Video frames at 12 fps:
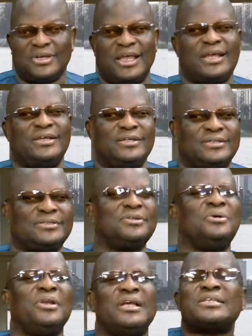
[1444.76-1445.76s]
that they think, oh,
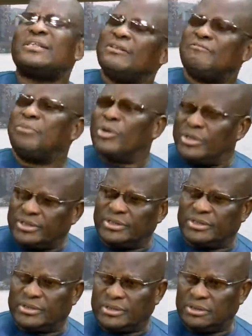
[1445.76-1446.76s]
let's leave
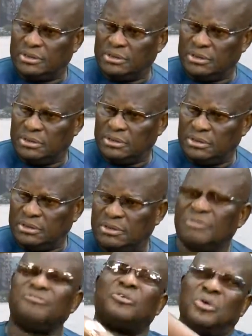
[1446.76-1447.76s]
politics
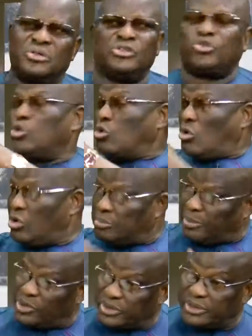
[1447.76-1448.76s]
for the so-called
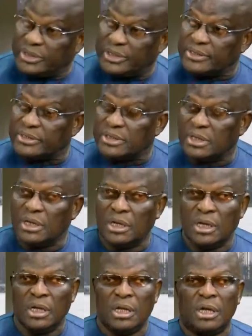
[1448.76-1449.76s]
politicians,
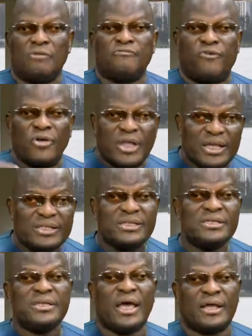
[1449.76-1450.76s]

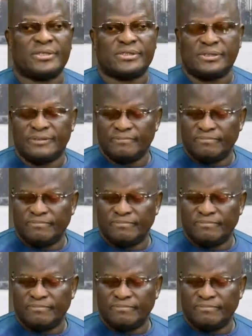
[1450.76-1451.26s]
forgetting that